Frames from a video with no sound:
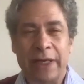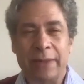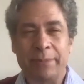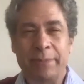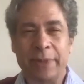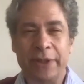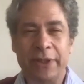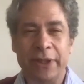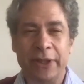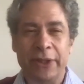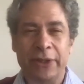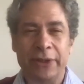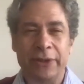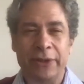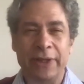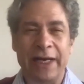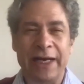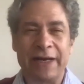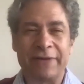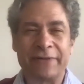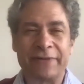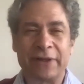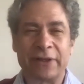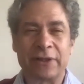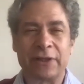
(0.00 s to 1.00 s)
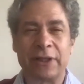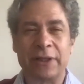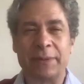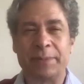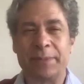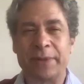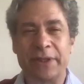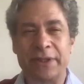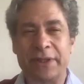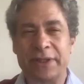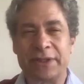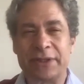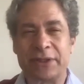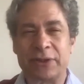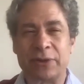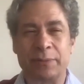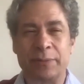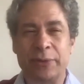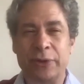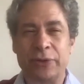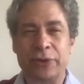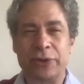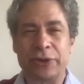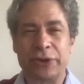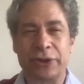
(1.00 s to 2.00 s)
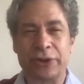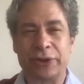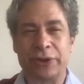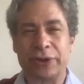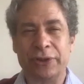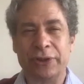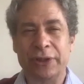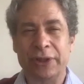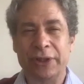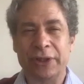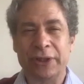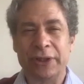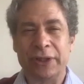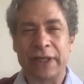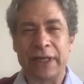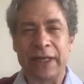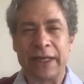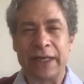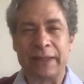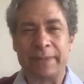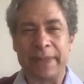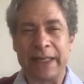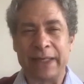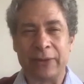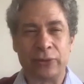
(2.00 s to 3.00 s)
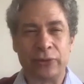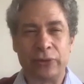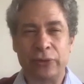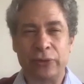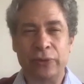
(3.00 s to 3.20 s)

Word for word: but you have to clip the distribution at about two